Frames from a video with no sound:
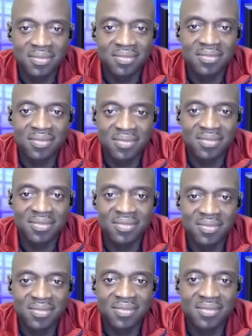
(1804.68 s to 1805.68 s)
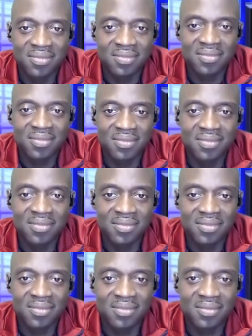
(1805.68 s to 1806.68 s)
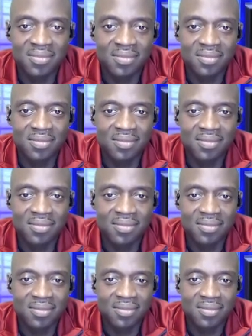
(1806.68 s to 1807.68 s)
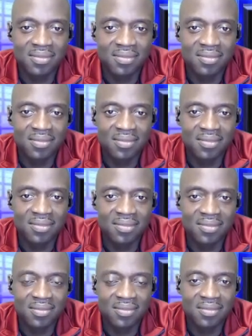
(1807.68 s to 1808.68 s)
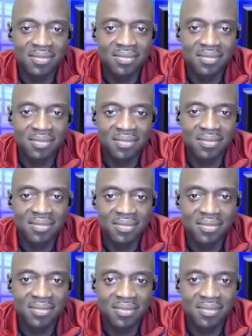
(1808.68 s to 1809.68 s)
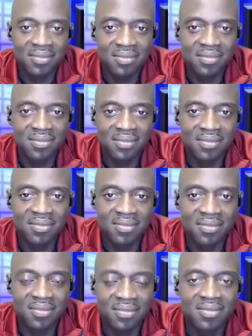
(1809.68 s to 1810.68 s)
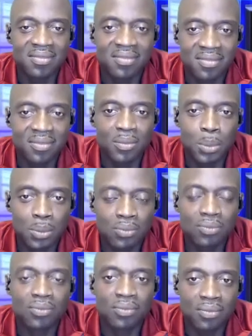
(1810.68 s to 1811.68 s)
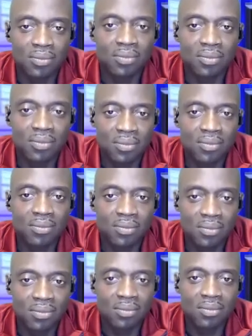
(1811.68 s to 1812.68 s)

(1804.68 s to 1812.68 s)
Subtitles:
(silent)